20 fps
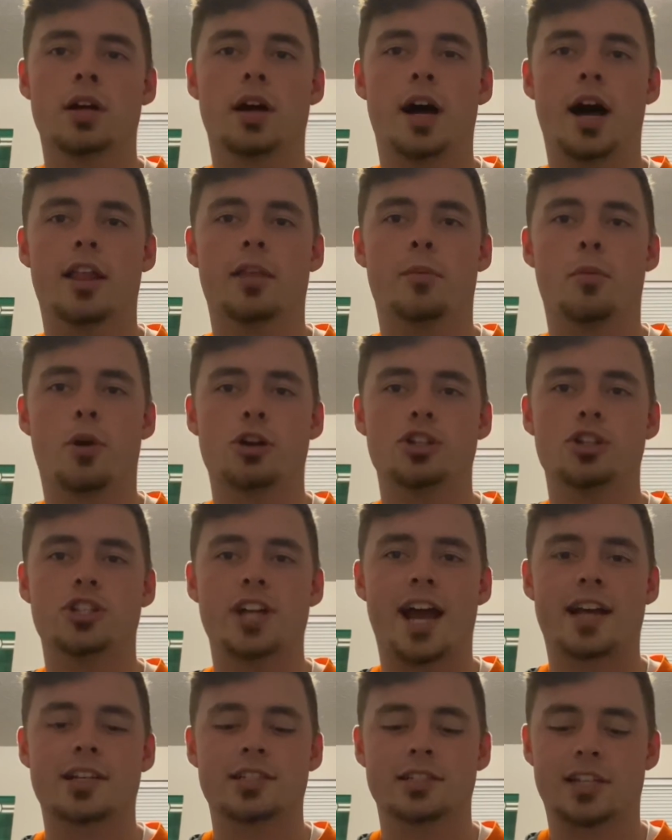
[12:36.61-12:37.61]
Lamar
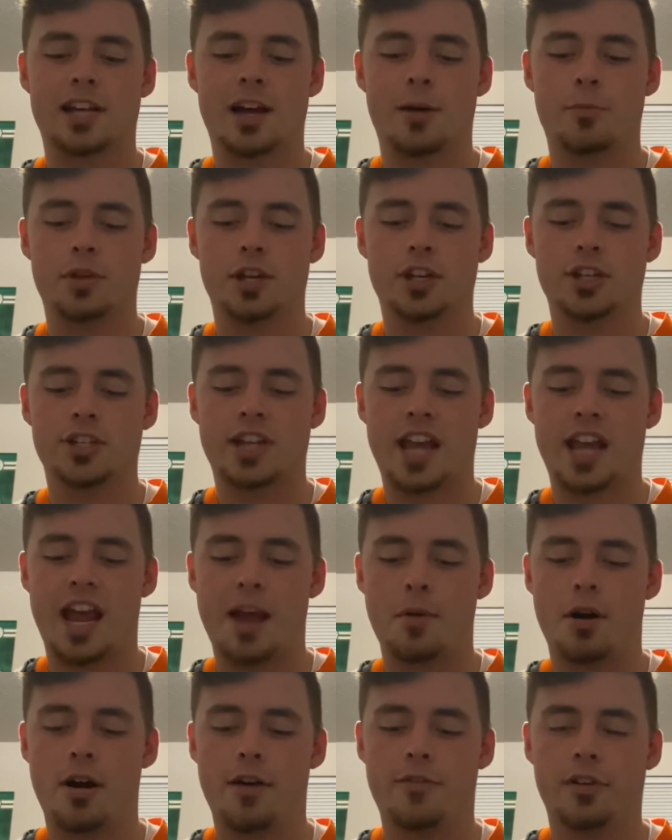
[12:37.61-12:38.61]
Jackson and company just came
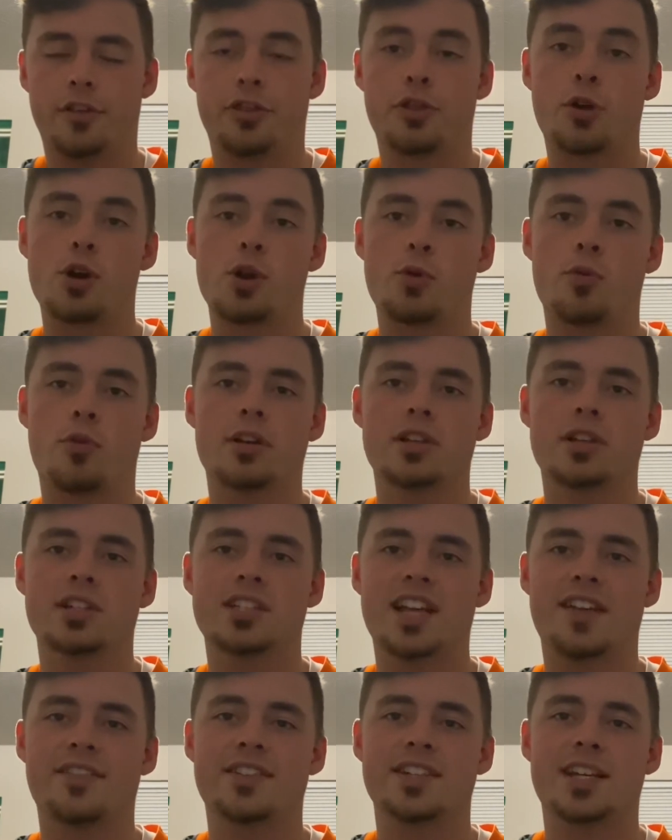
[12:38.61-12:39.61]
off a
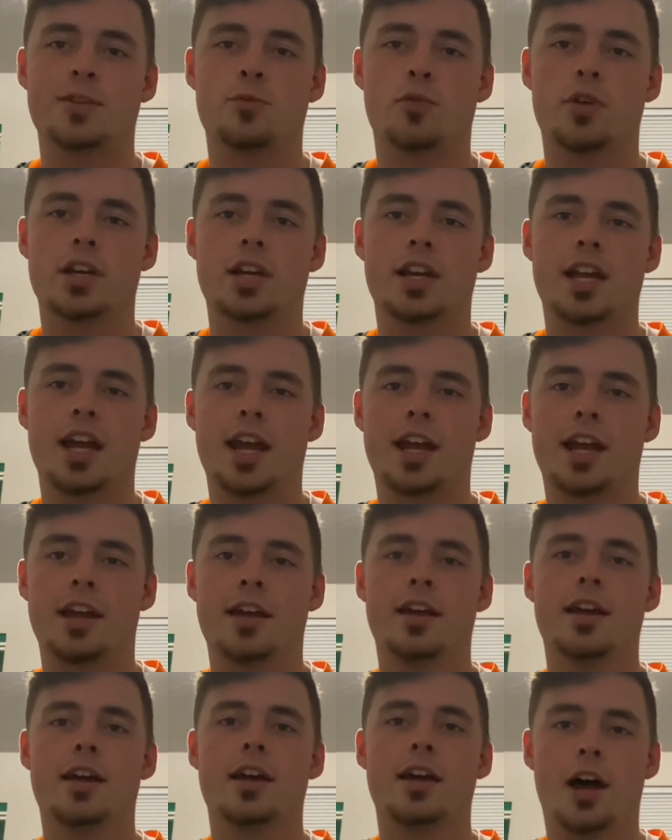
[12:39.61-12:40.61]
31-17 win today
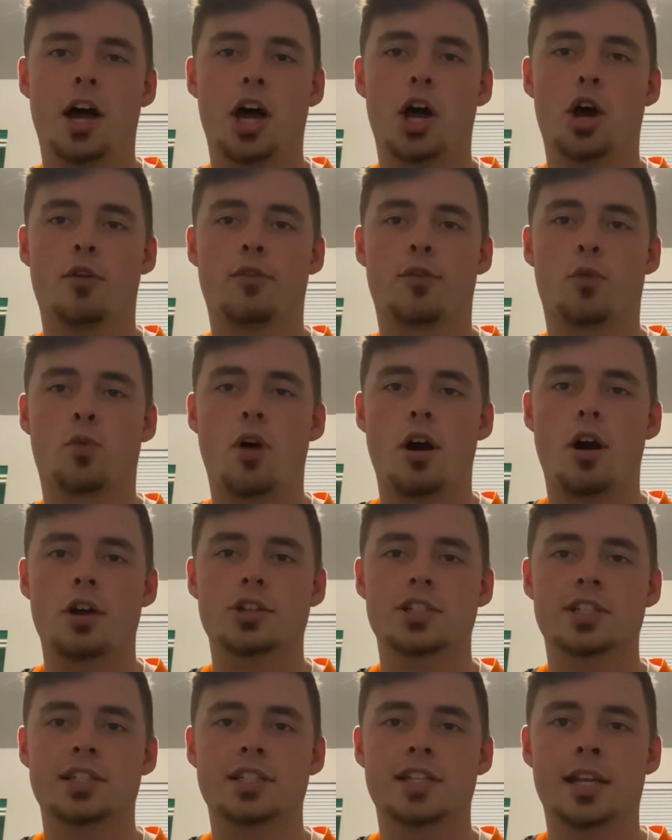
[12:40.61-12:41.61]
over
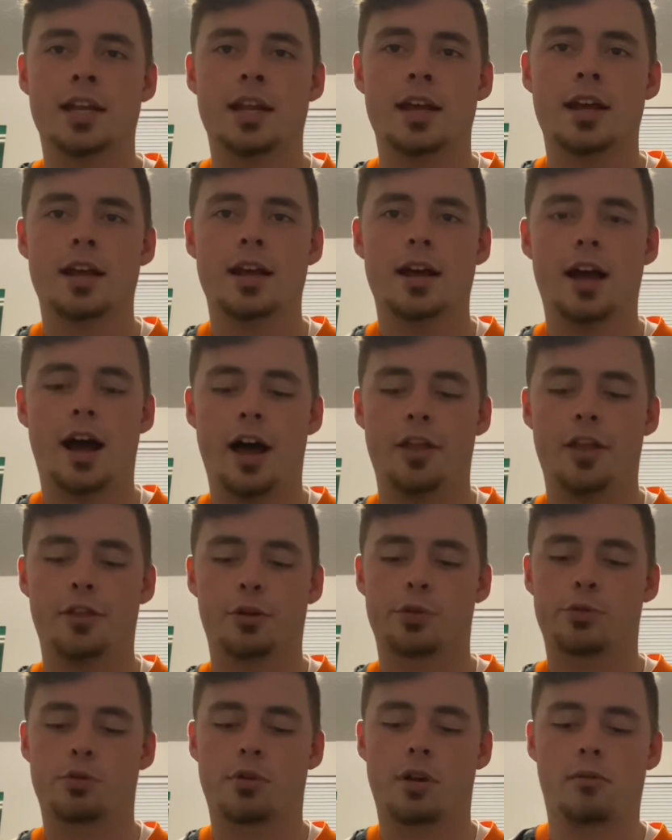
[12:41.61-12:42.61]
Washington. They're
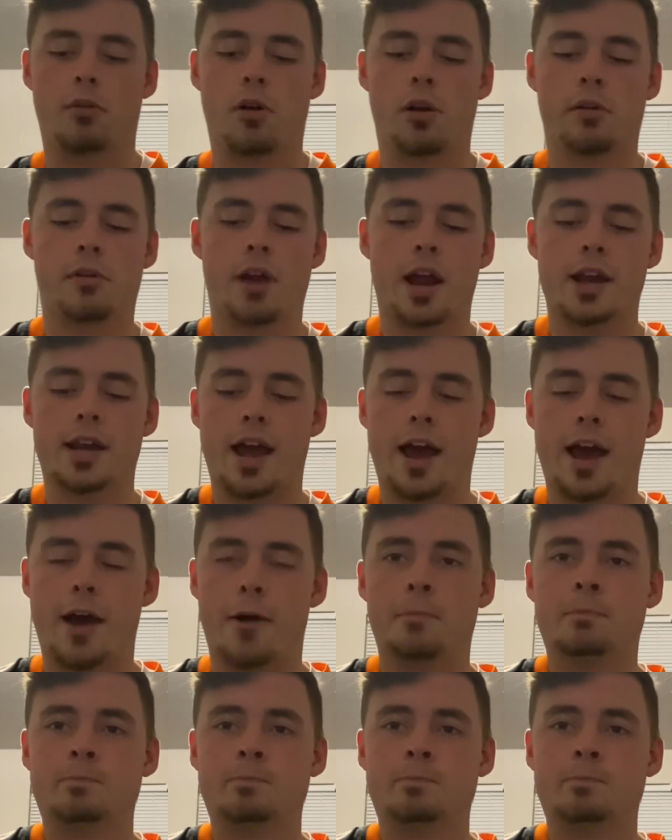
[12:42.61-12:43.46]
3-1 right now.